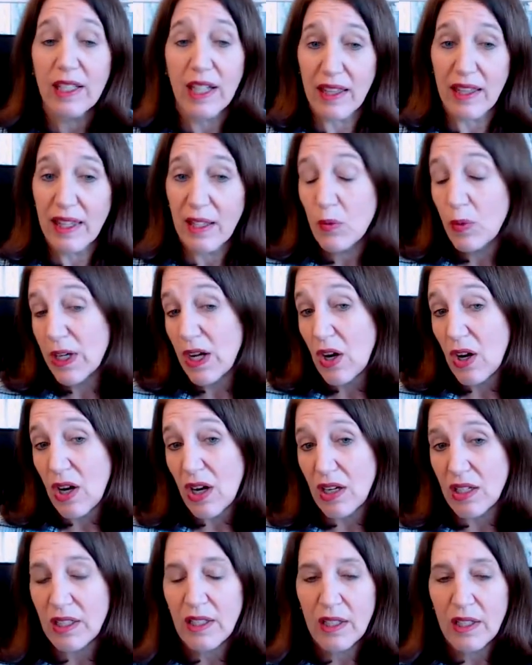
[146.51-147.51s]
And I think we
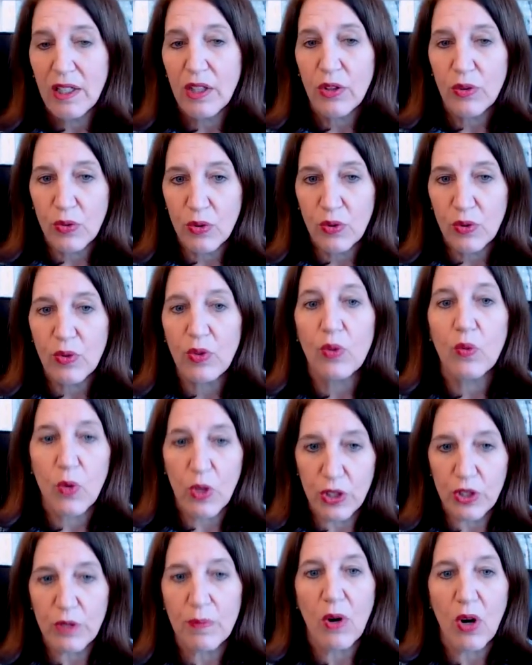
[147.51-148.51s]
are through the
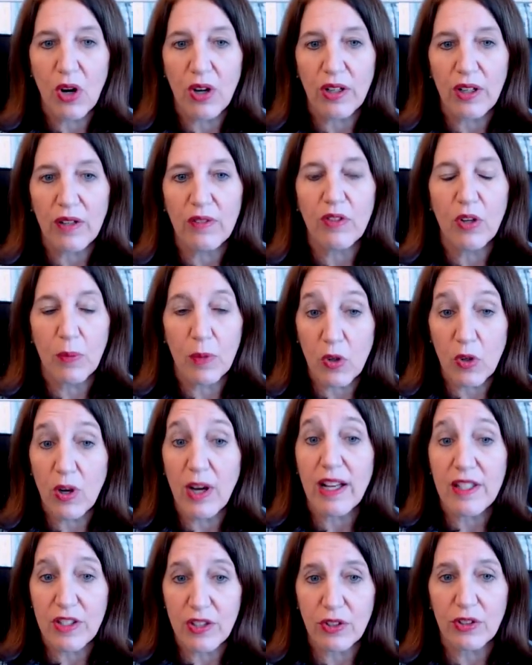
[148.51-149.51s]
worst part of
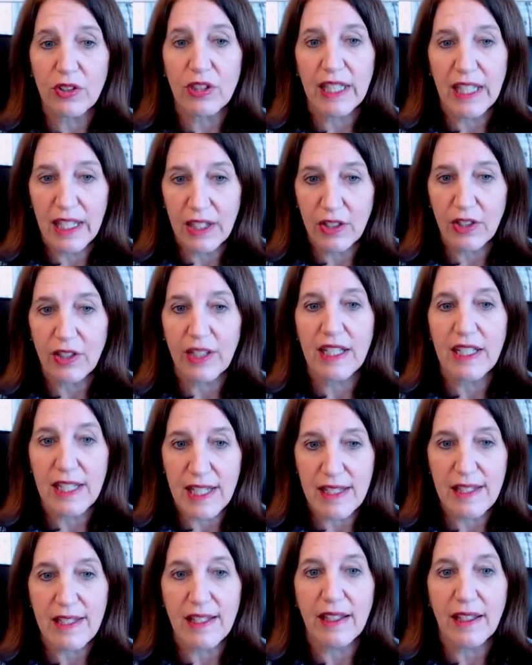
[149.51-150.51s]
Omicron, certainly here in
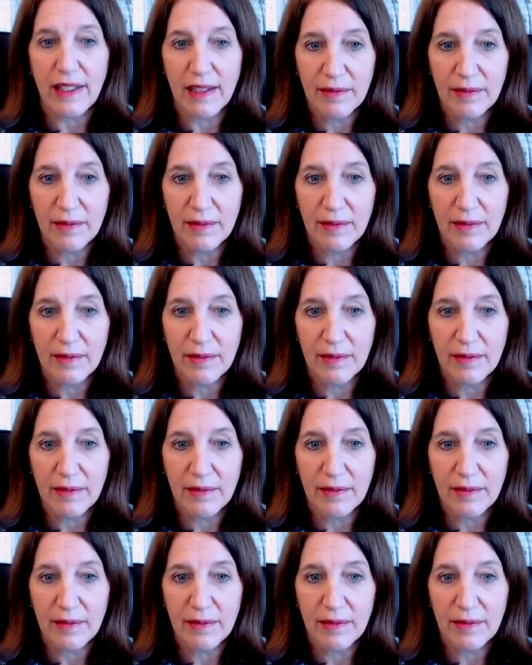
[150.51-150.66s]
DC.